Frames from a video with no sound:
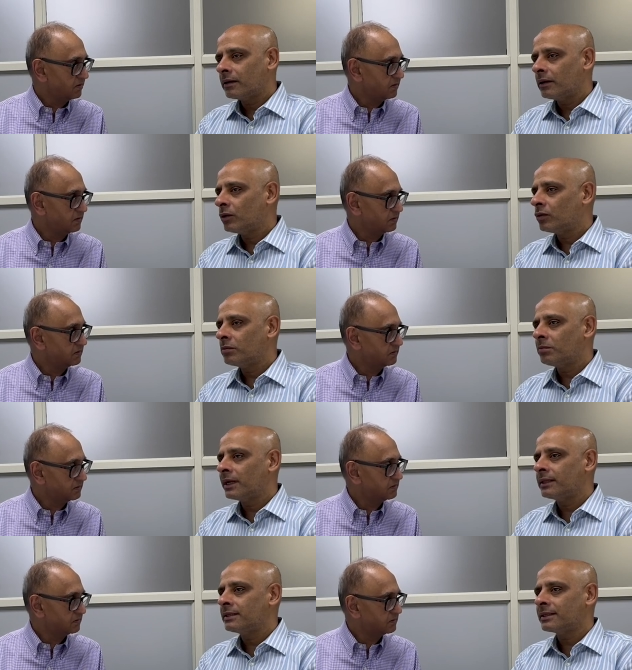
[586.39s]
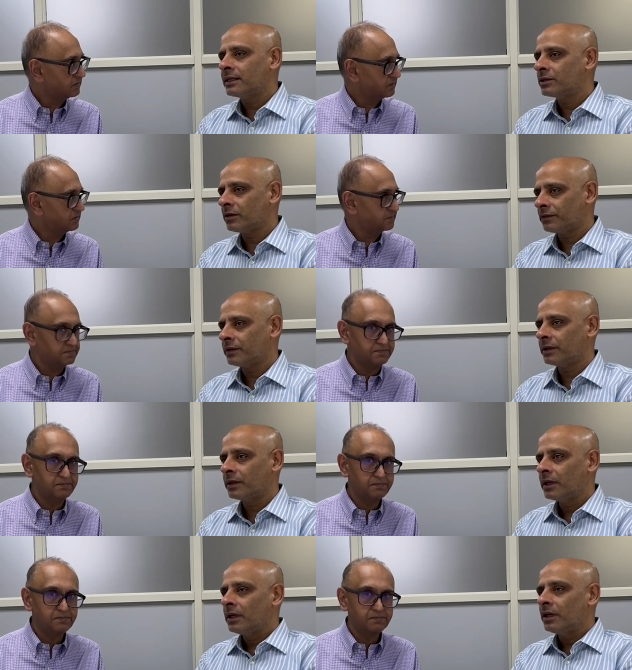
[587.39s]
Speaker 1: you know, by the sense of it,
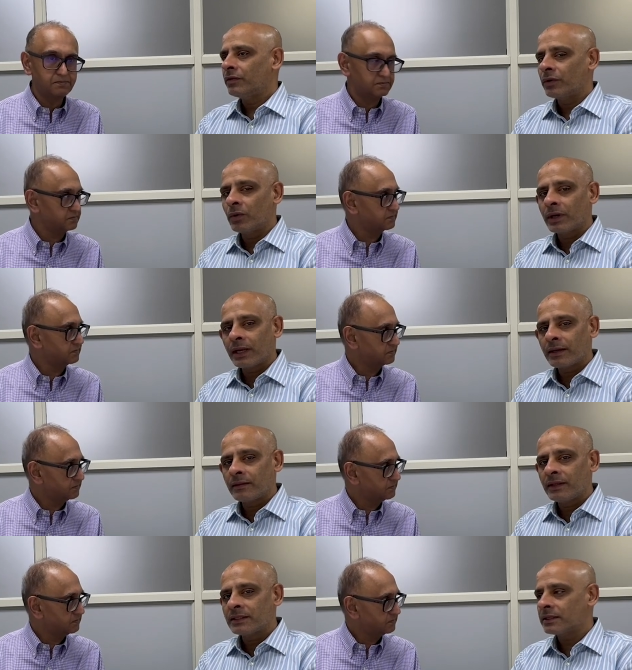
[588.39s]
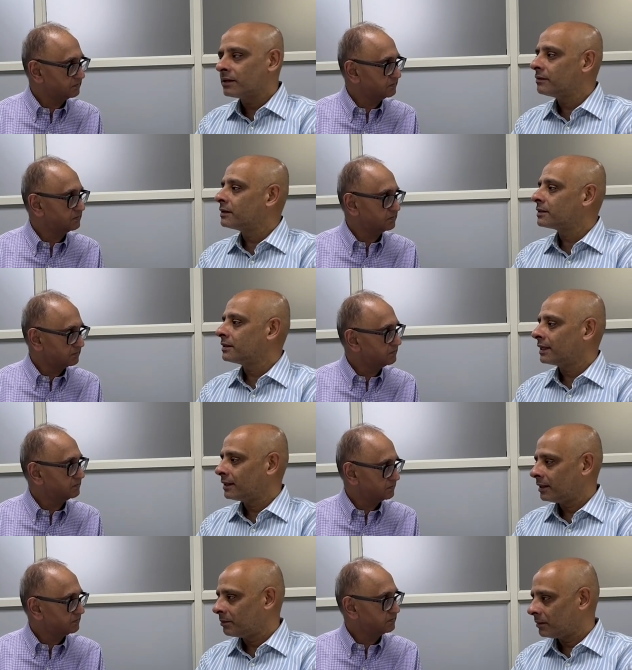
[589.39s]
if you look at the servers
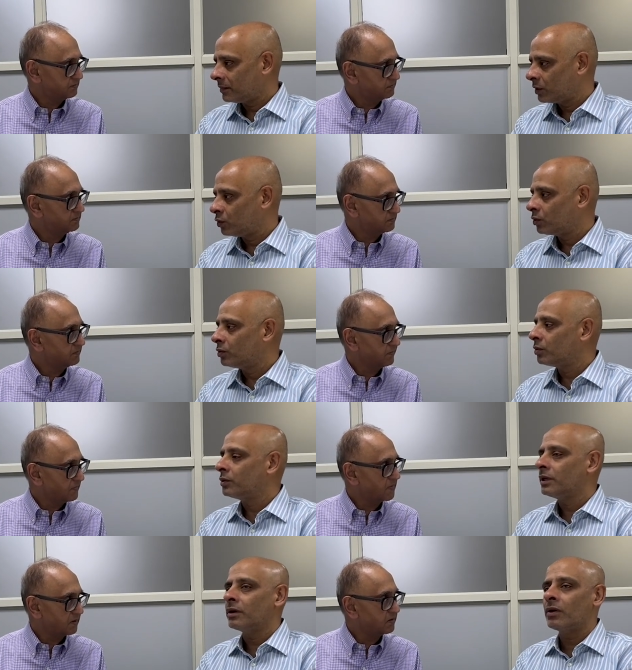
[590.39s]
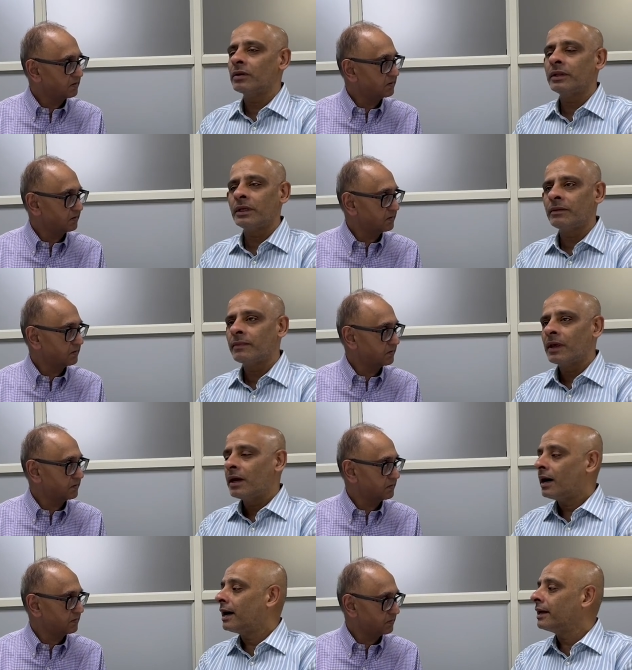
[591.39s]
that they do, do the all the
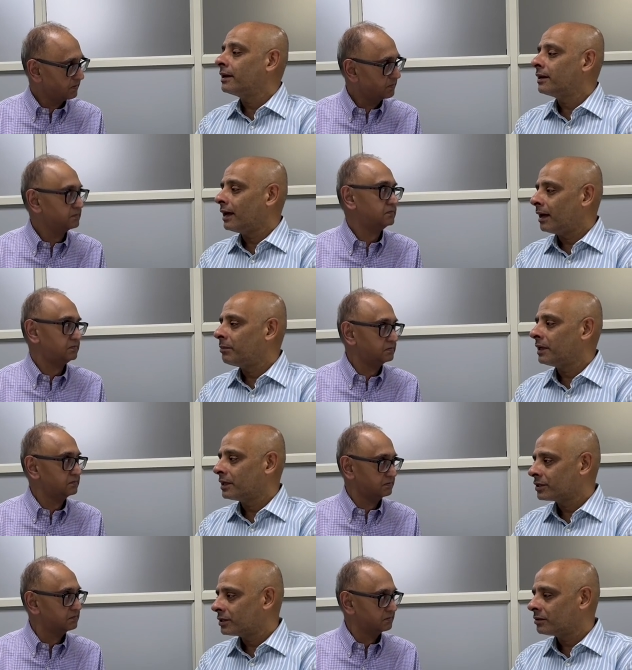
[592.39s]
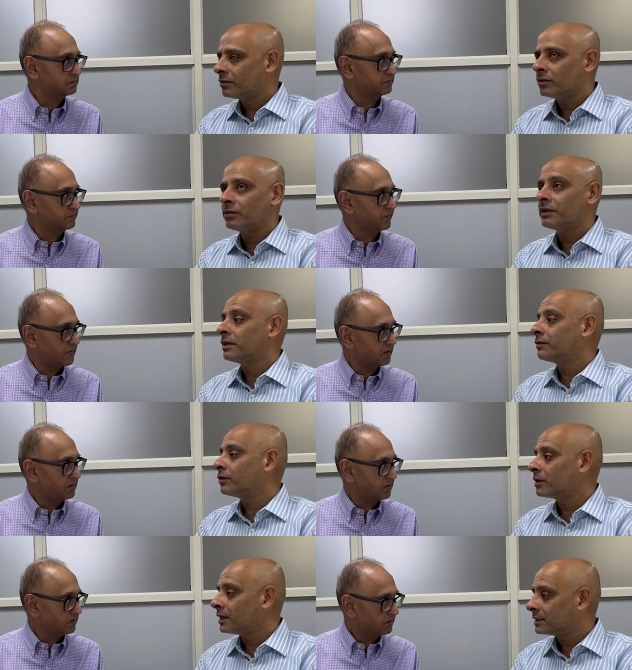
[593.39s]
high-end application, you know, weather
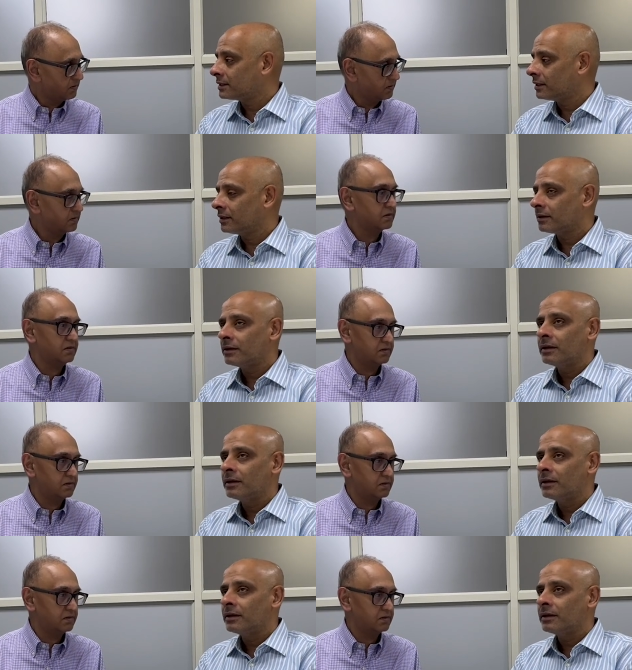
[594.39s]
forecasting,